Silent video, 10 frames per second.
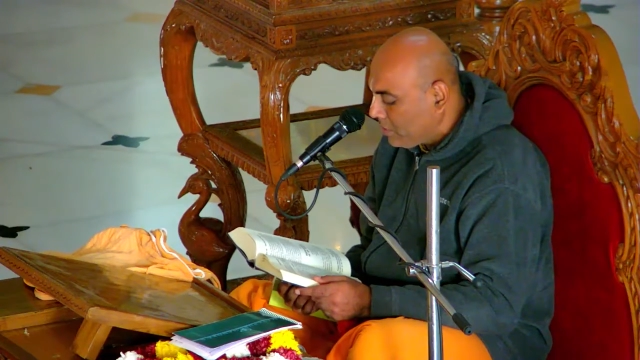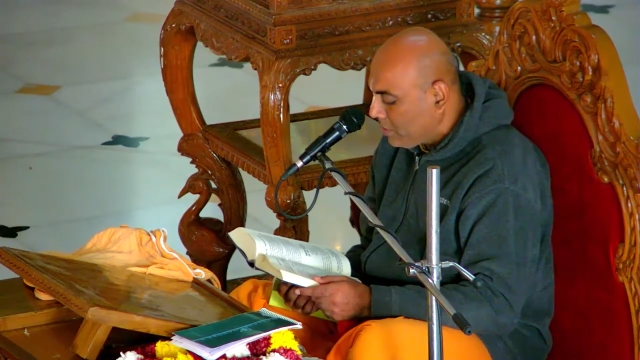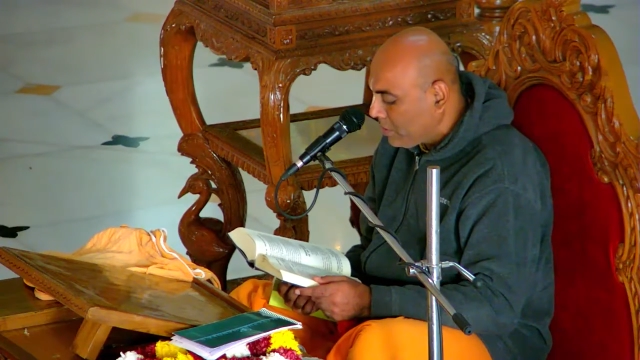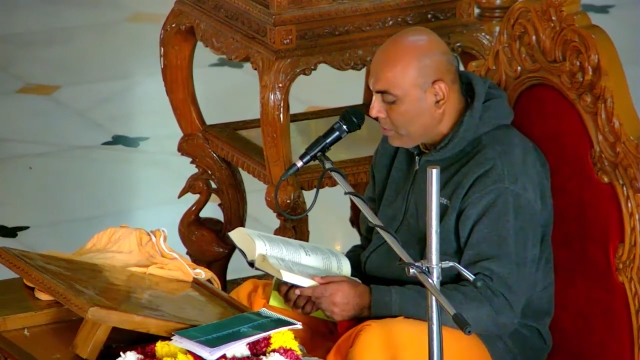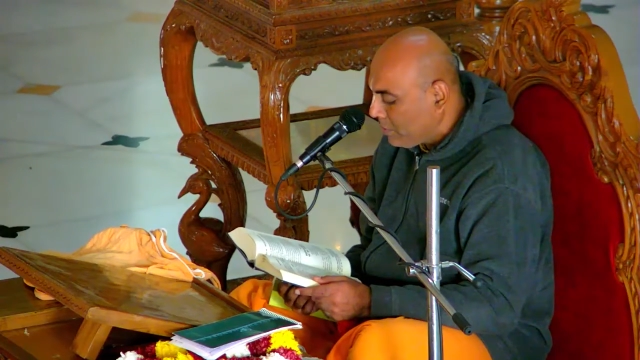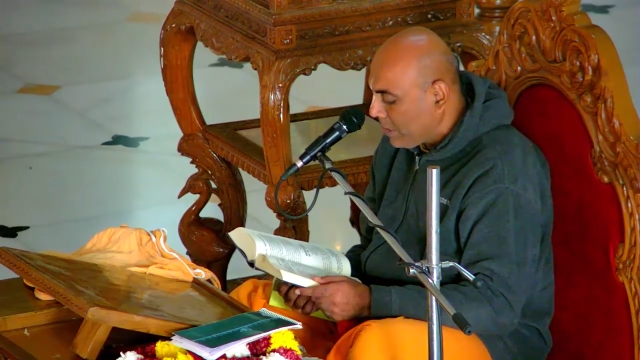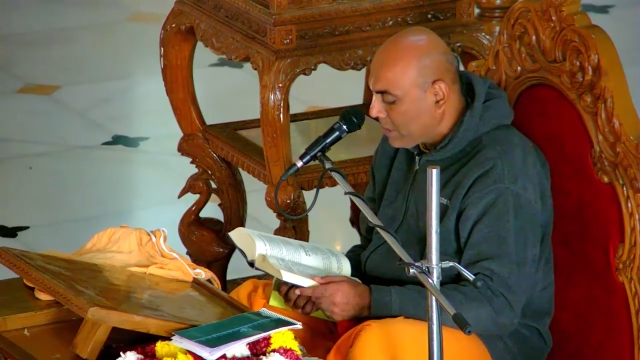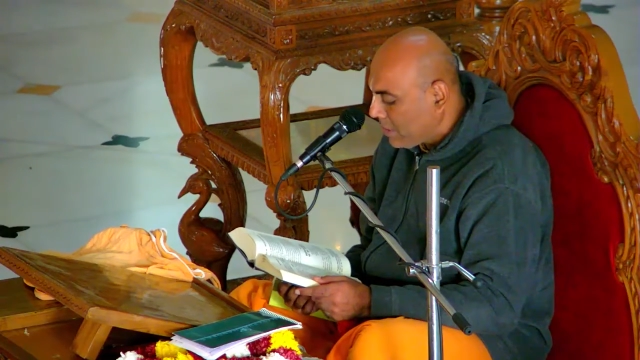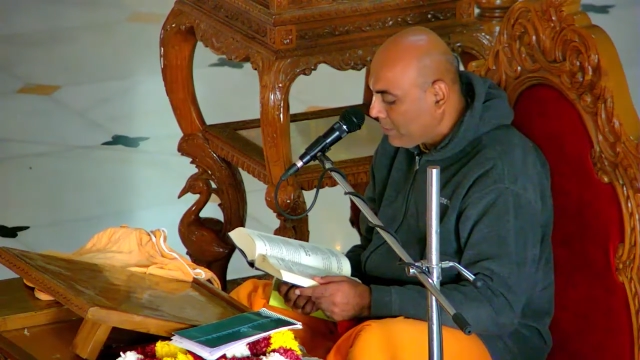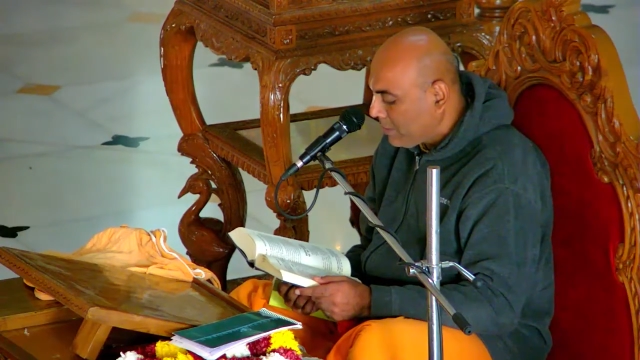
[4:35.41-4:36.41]
which will be
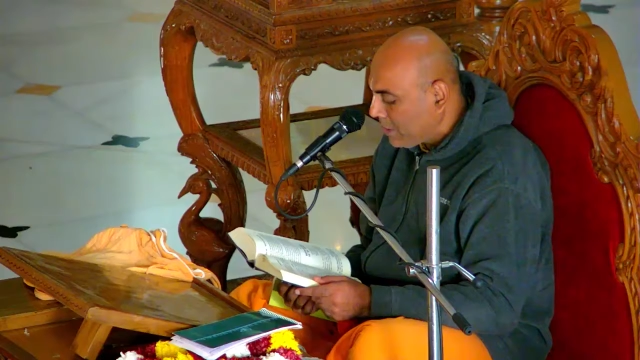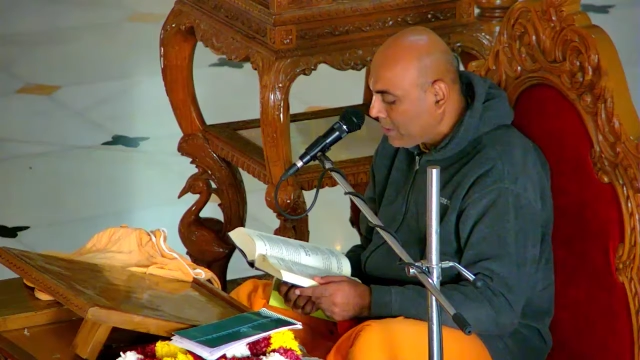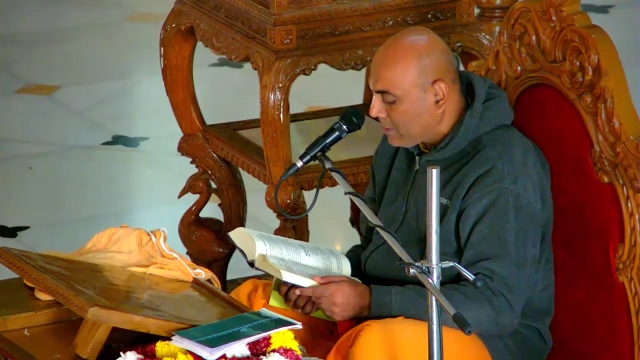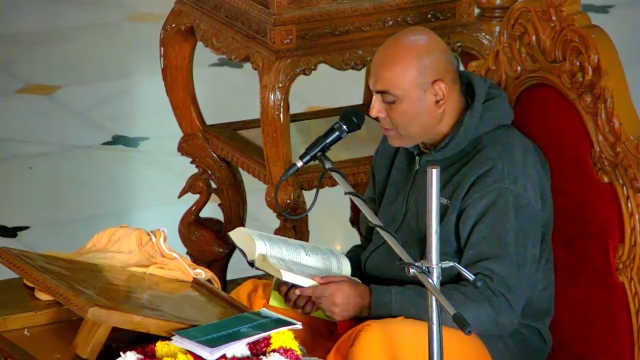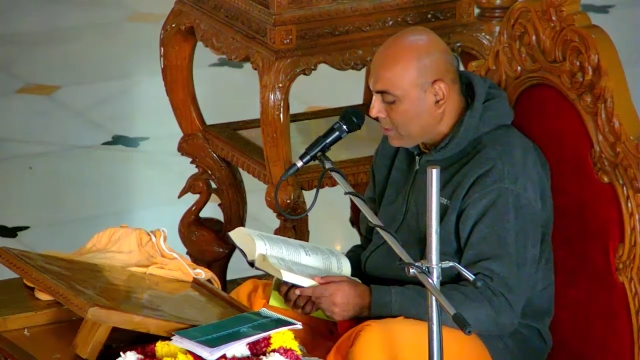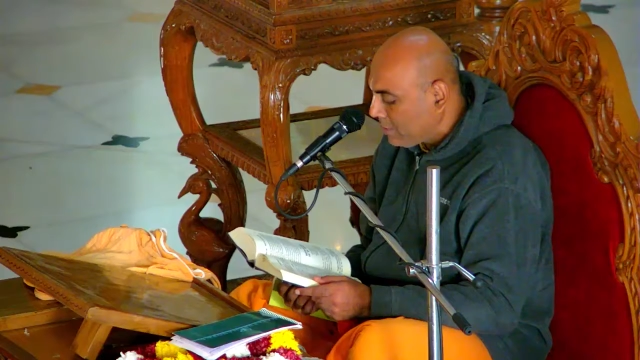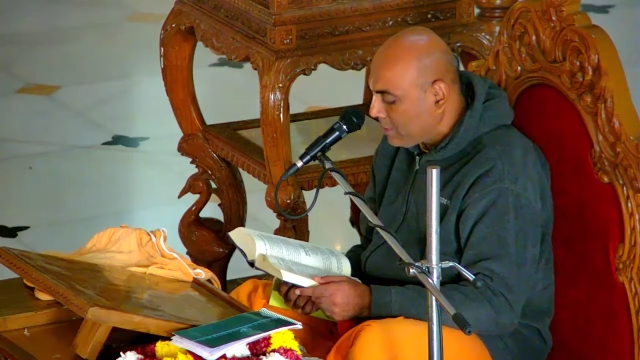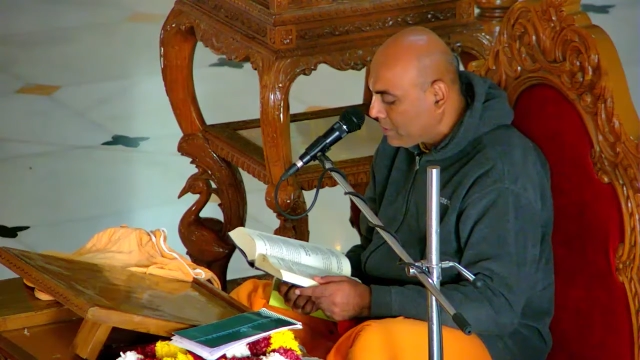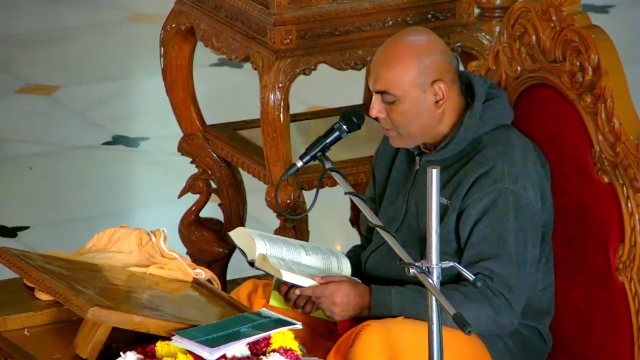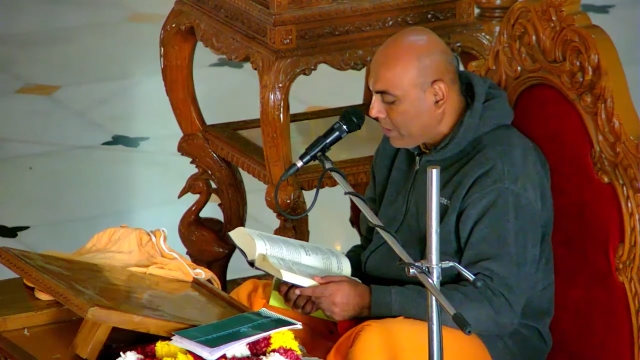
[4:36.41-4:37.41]
accepted as a
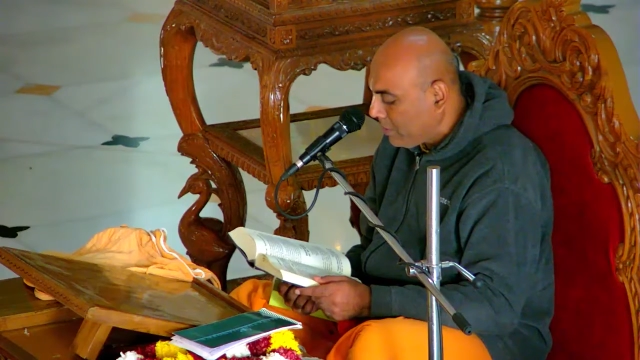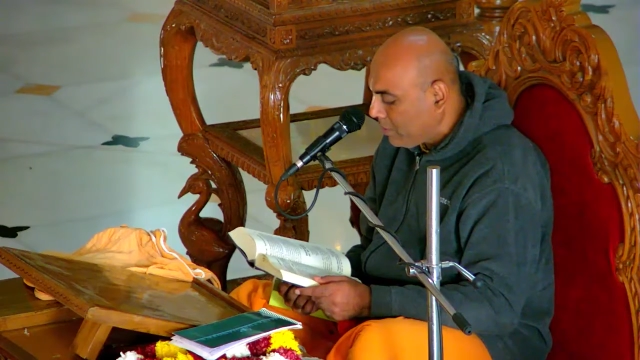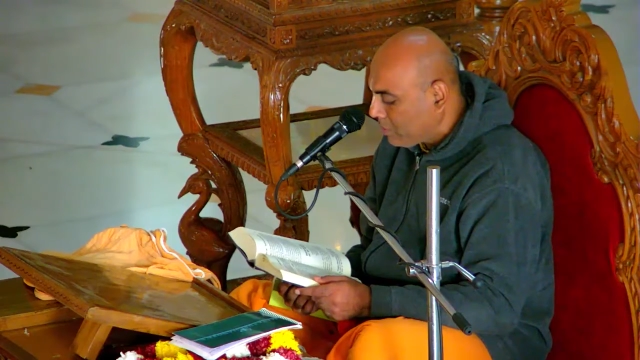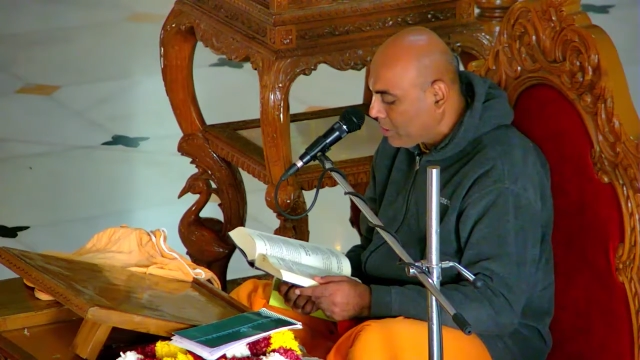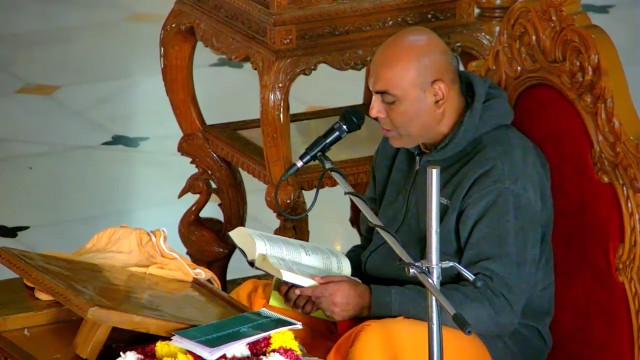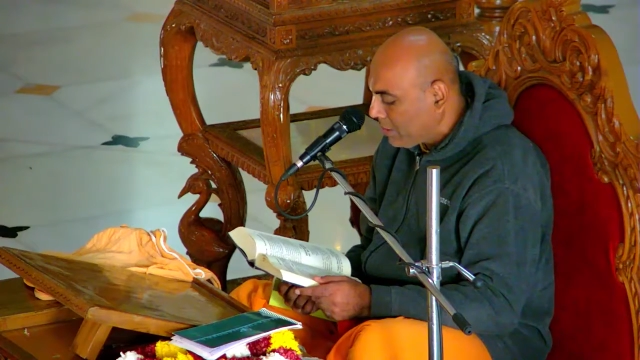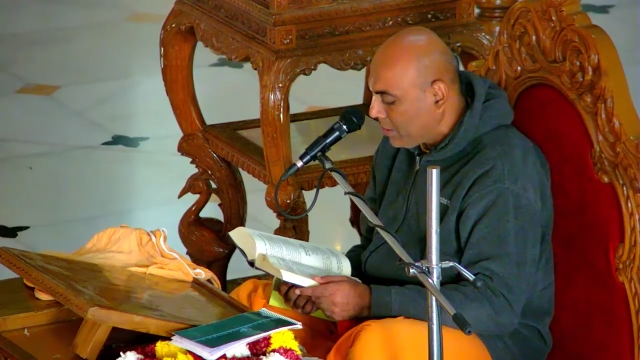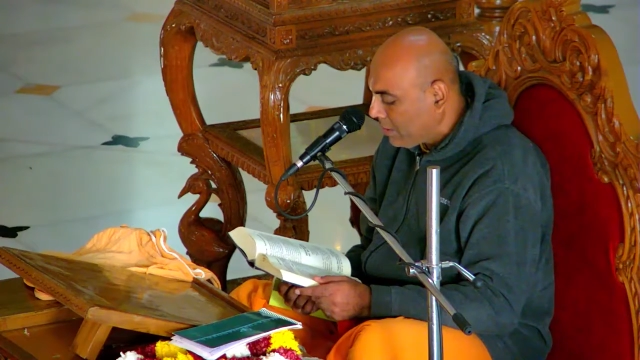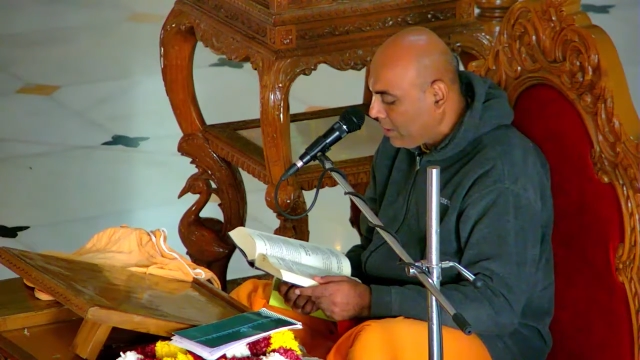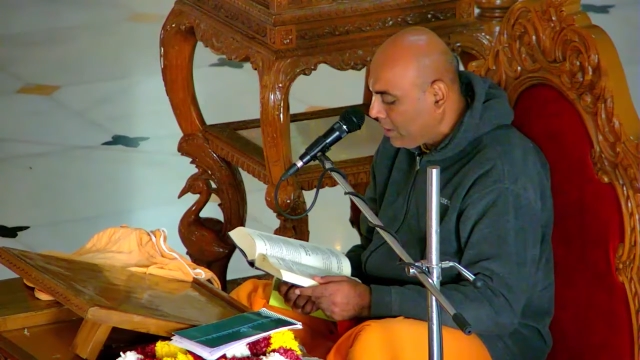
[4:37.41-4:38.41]
service by Lord
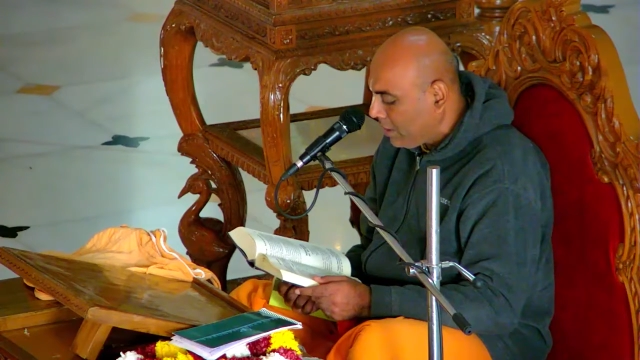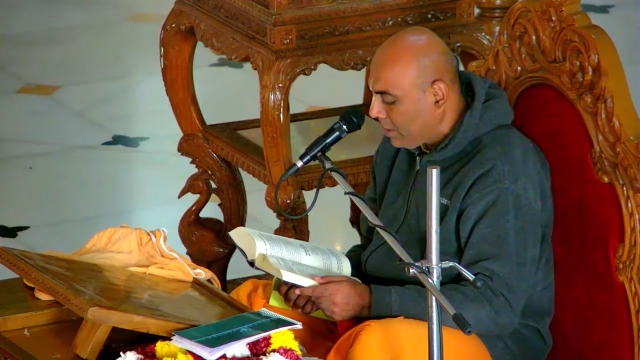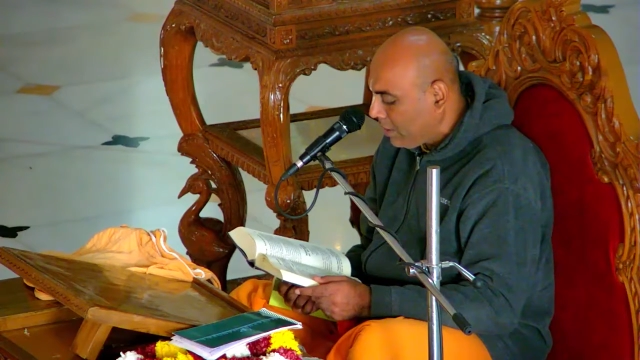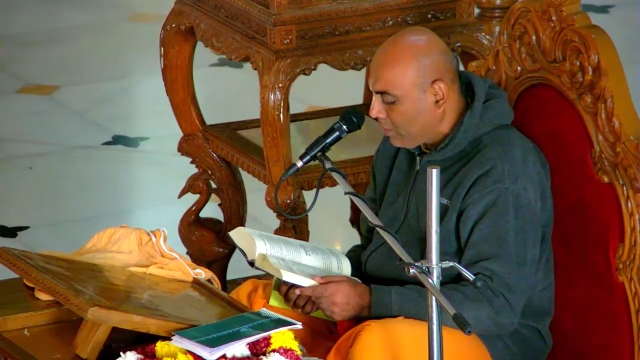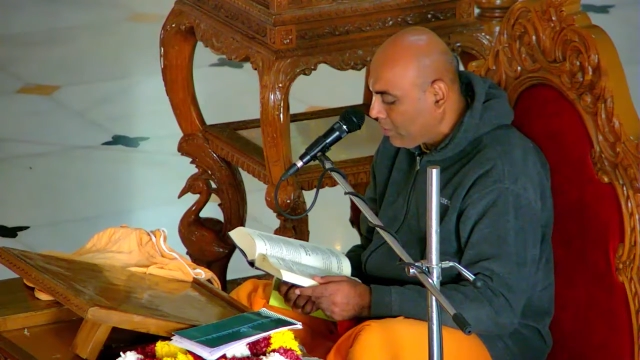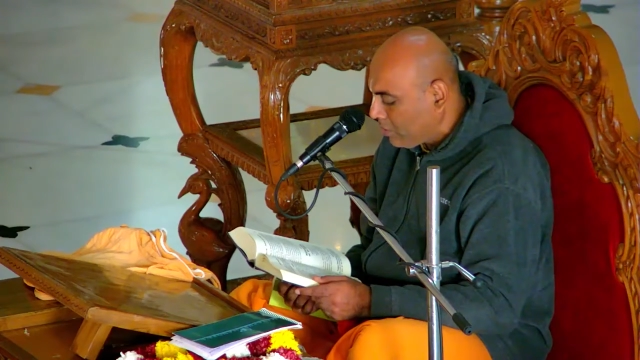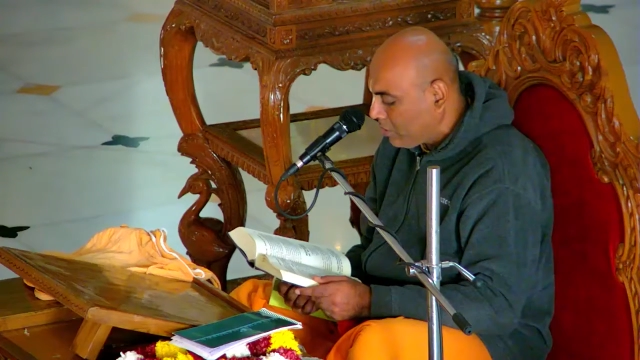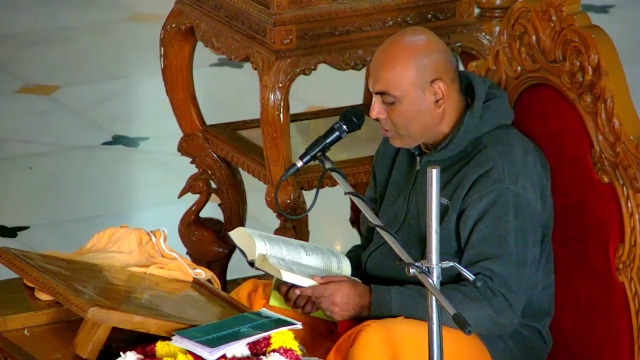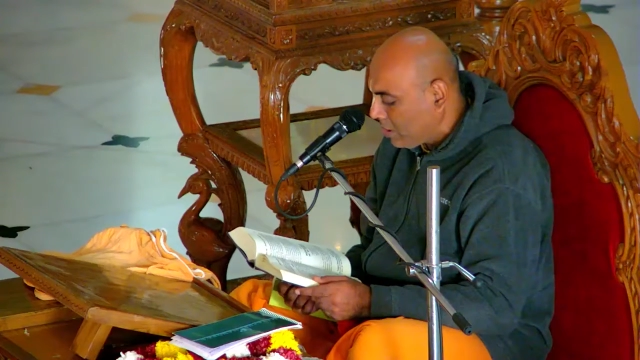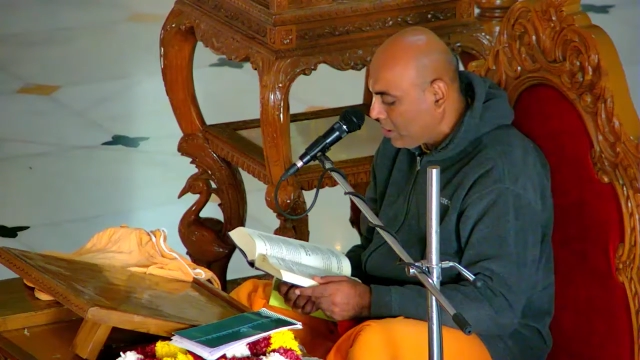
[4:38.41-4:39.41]
Chaitanya and Lord
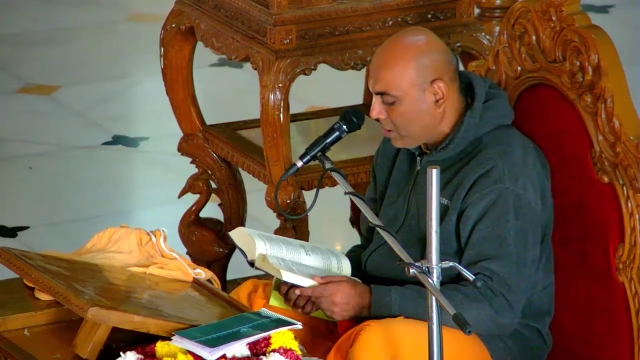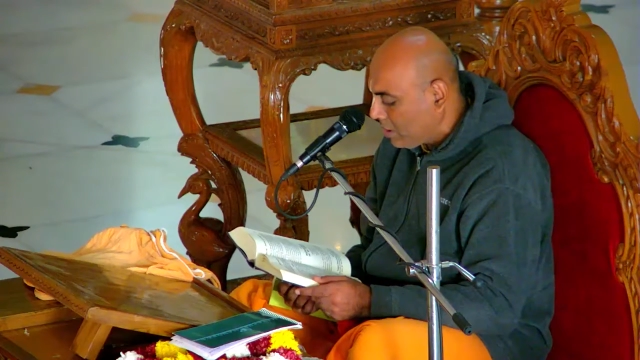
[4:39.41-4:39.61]
Krishna.